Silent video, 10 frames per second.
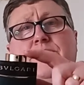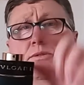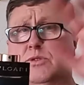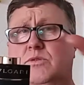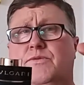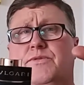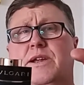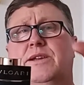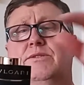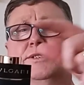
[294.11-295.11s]
There was good
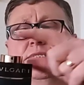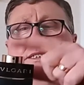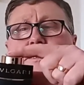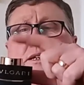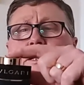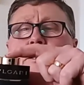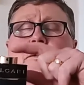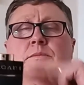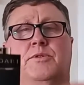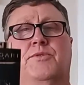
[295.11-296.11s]
fragrances,
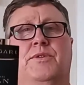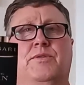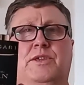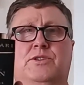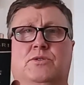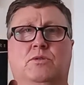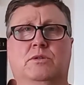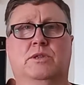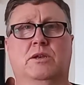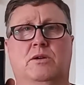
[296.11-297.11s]
but I think this took
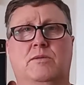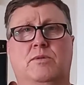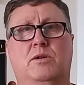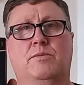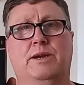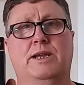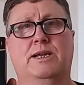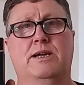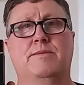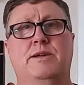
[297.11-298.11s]
the limelight when it
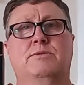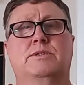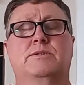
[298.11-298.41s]
came out.